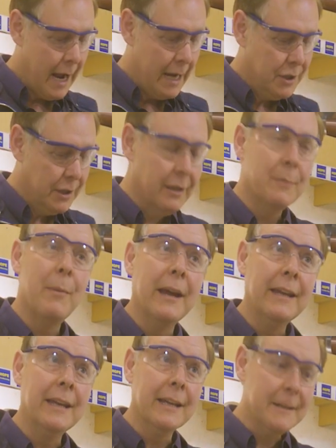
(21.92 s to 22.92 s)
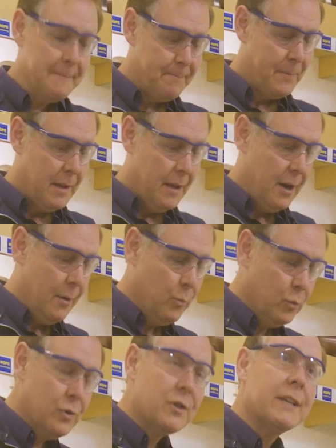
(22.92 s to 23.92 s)
actually going to make it.
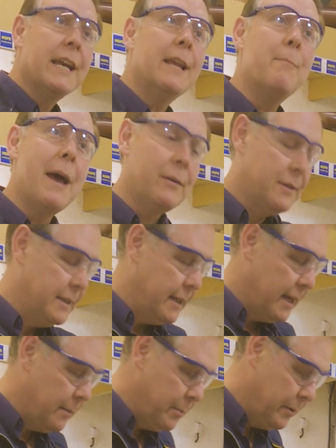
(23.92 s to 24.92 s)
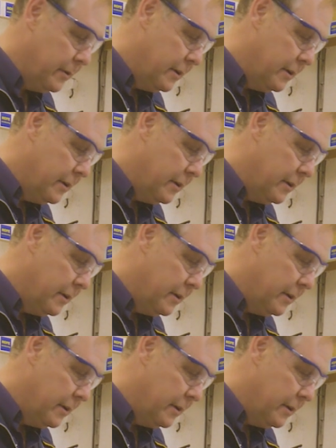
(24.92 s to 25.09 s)
We'll just get it mounted up,